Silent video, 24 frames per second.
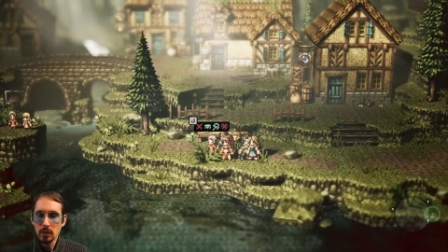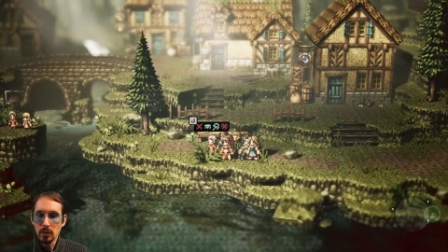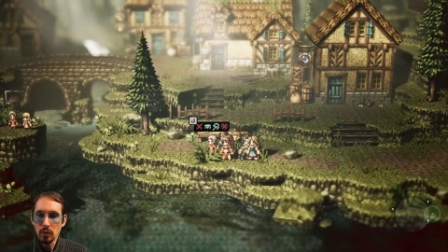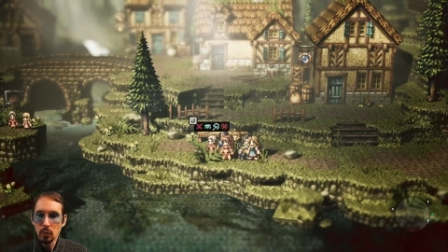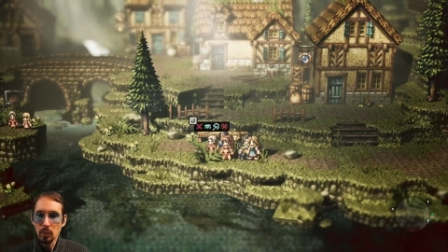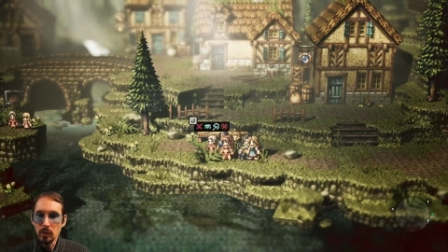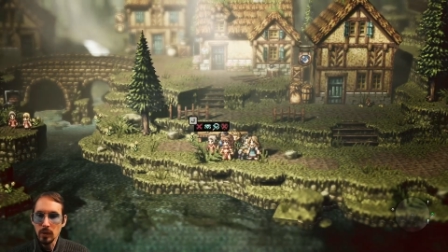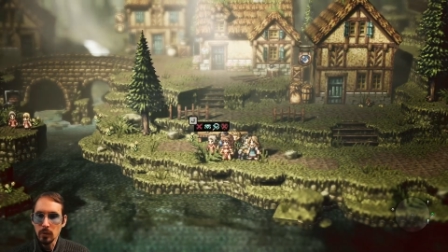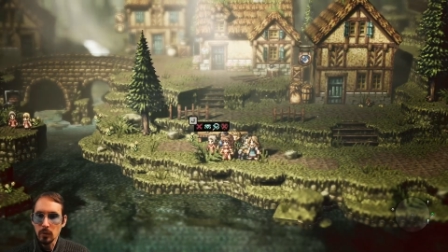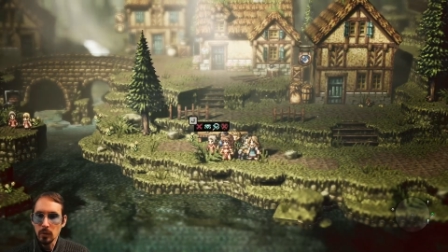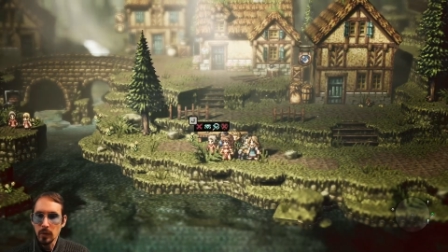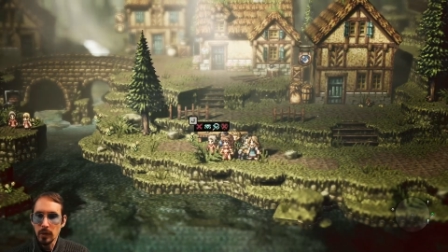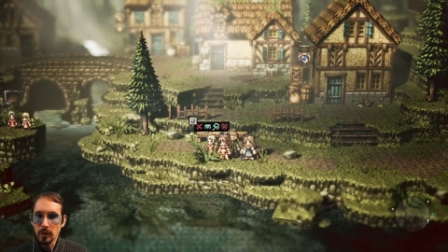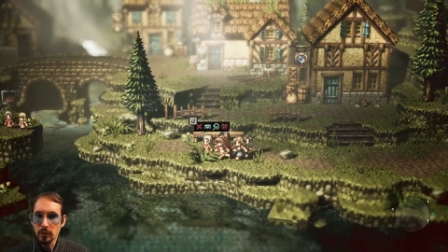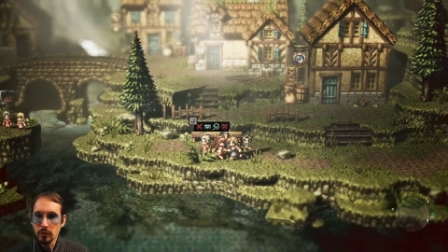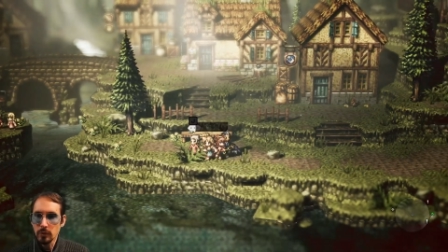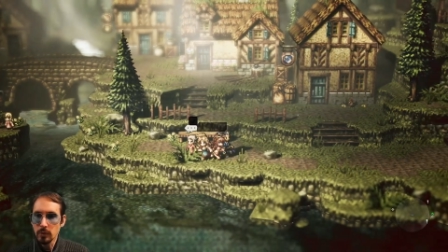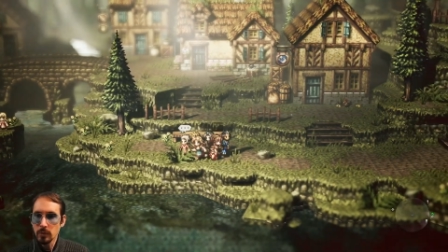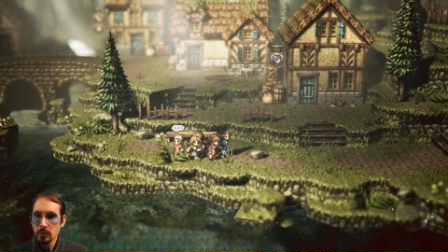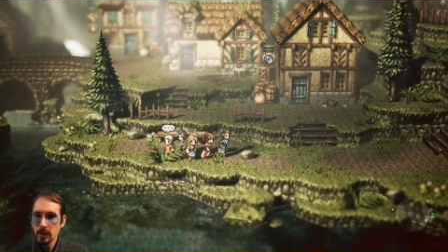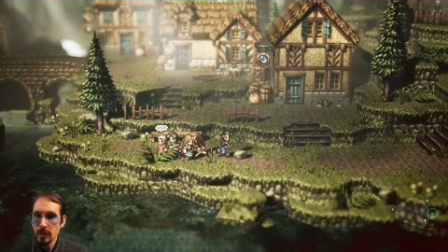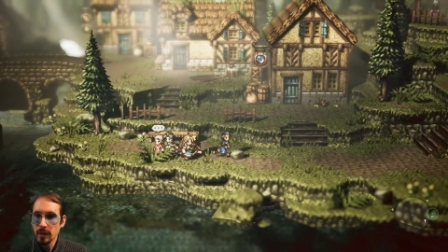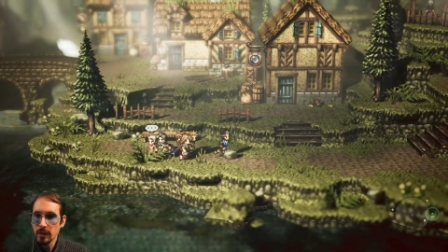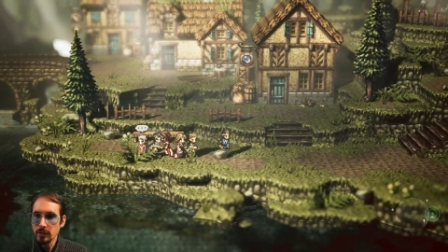Nope, Inquire
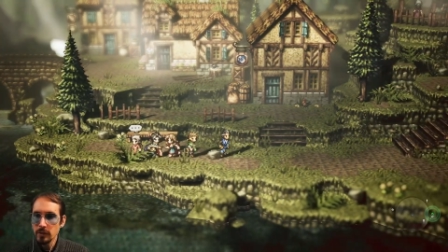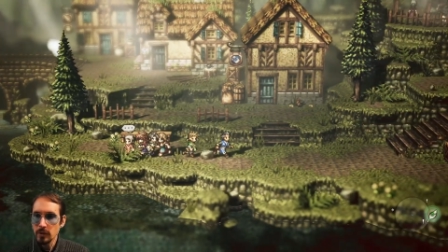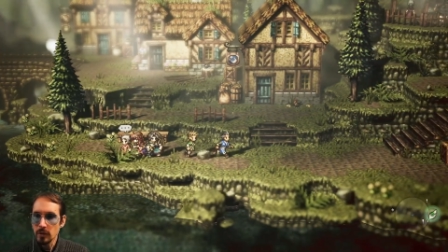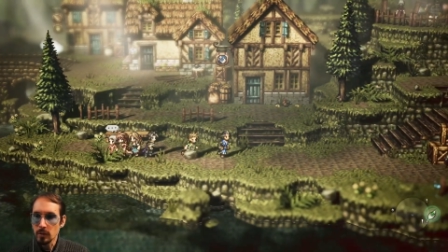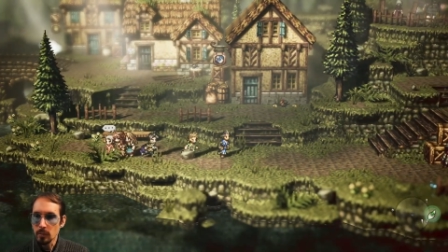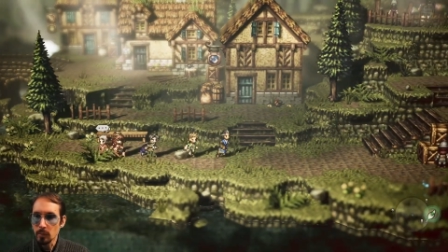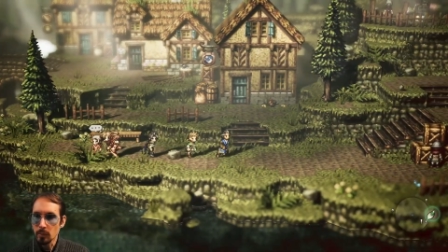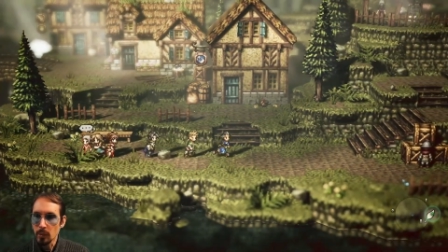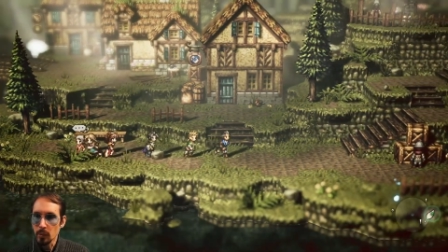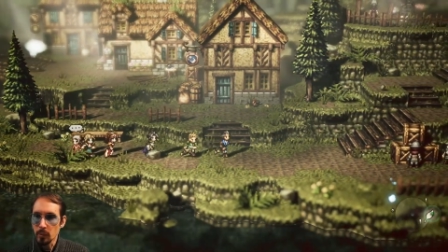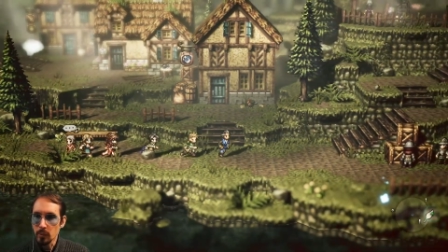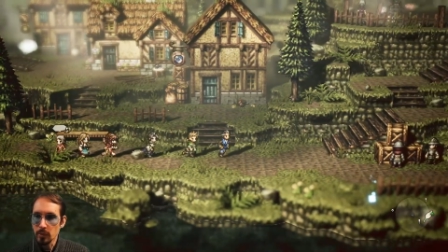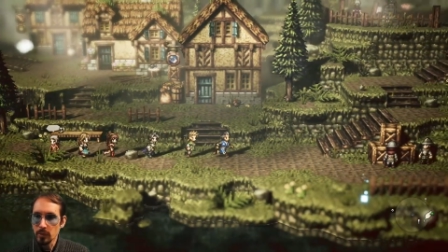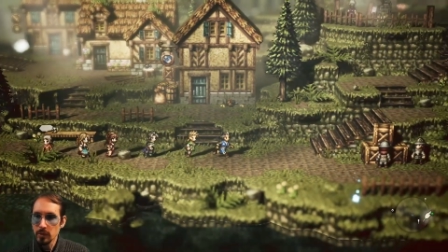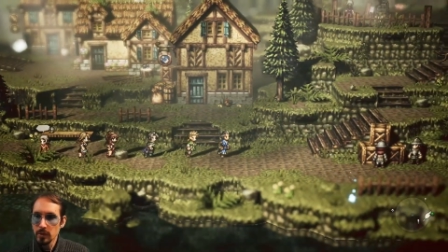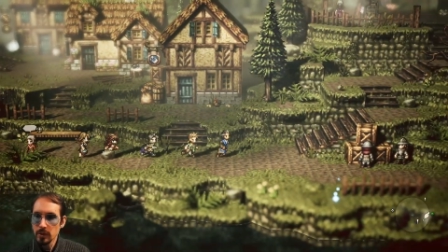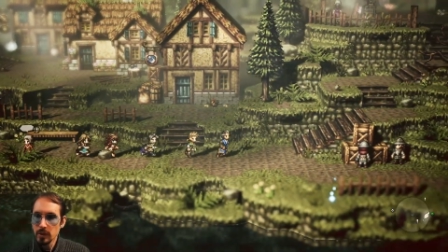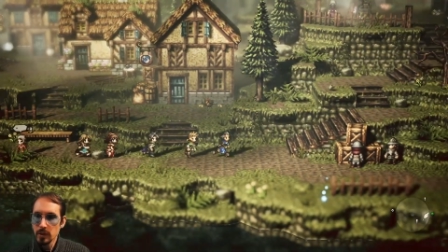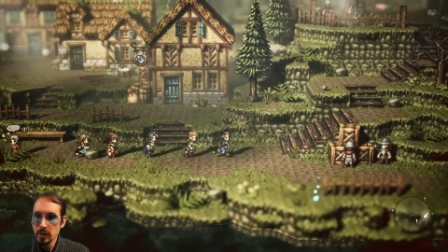Scrutinize are both